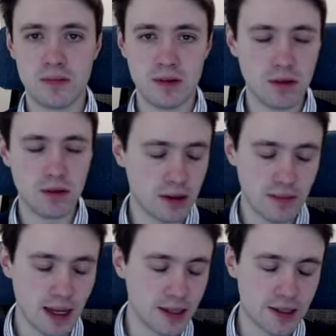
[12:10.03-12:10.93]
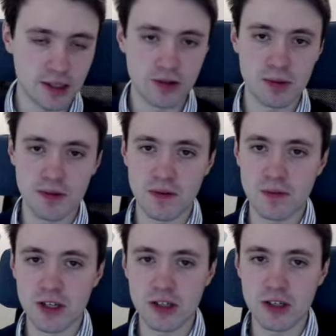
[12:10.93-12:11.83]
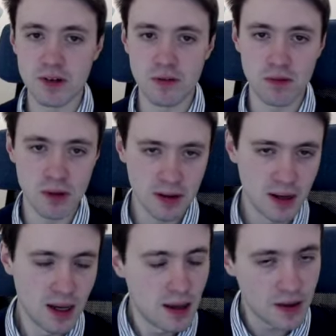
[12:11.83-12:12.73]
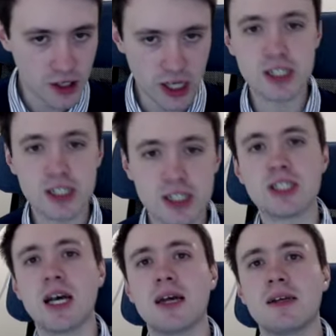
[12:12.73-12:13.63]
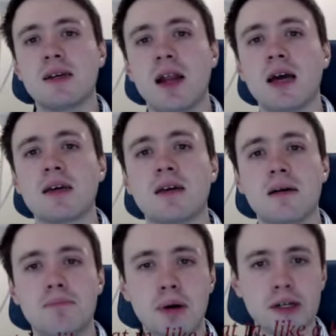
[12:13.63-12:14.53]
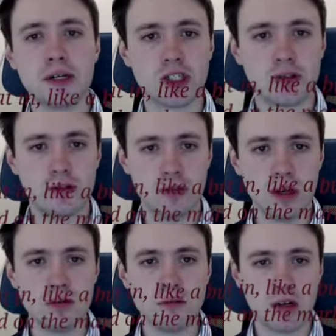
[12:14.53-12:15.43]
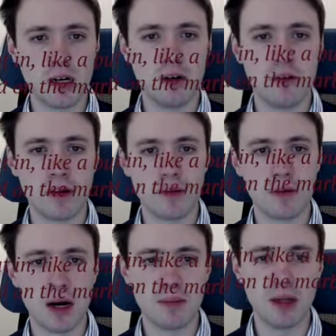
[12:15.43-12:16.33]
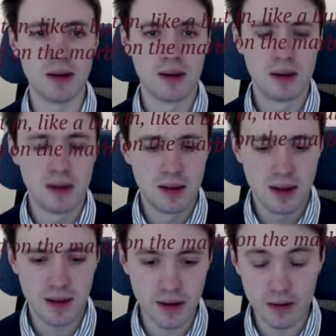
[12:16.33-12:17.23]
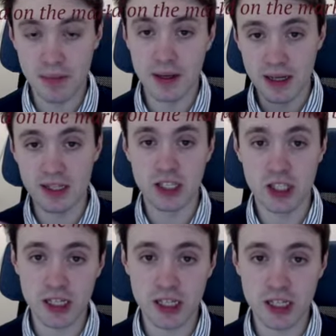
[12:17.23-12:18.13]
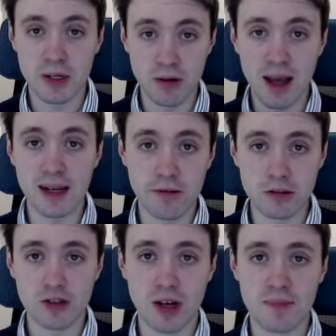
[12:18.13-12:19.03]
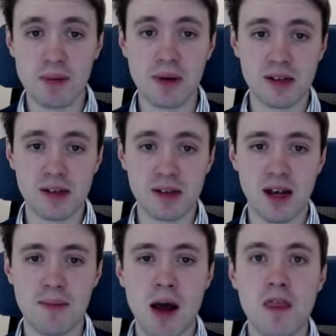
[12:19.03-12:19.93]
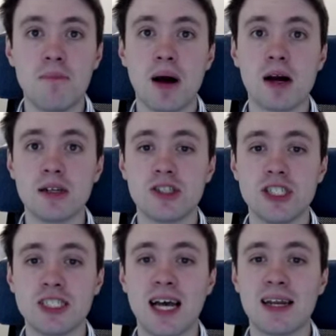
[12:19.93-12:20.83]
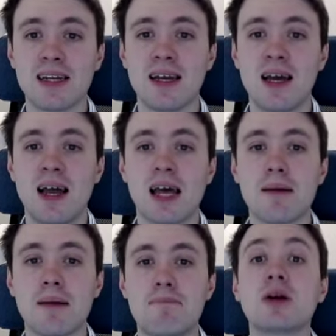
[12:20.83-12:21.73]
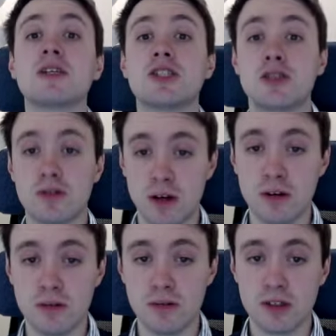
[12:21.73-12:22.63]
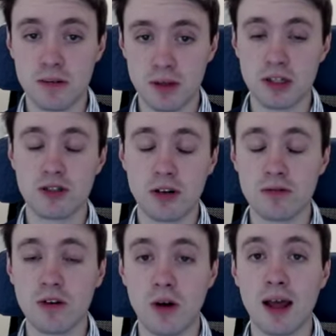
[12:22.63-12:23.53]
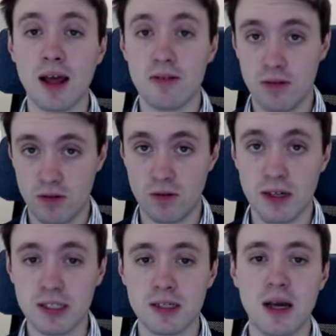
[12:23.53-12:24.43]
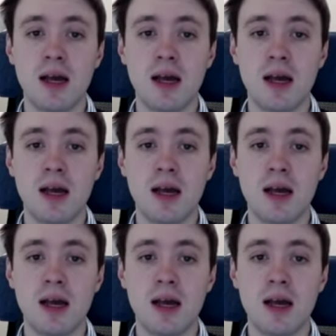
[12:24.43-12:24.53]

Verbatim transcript: look at Eliot's description of a rich and beautiful woman. The chair she sat in, like a burnished throne, glowed on the marble. And then compare that to Shakespeare, who Eliot was trying to mimic in time. The barge she sat in, like a burnished throne, so the burnished throne call out twice,